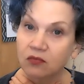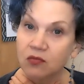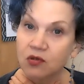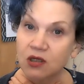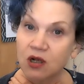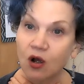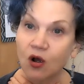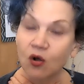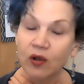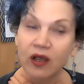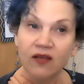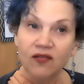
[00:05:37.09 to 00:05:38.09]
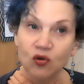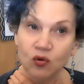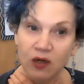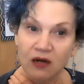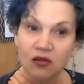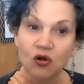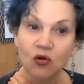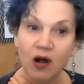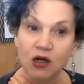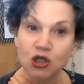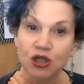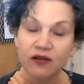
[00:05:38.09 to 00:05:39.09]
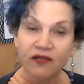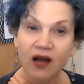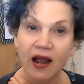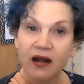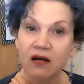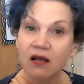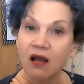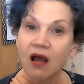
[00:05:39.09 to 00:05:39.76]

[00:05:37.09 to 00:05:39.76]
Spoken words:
So if you need the crutch to find,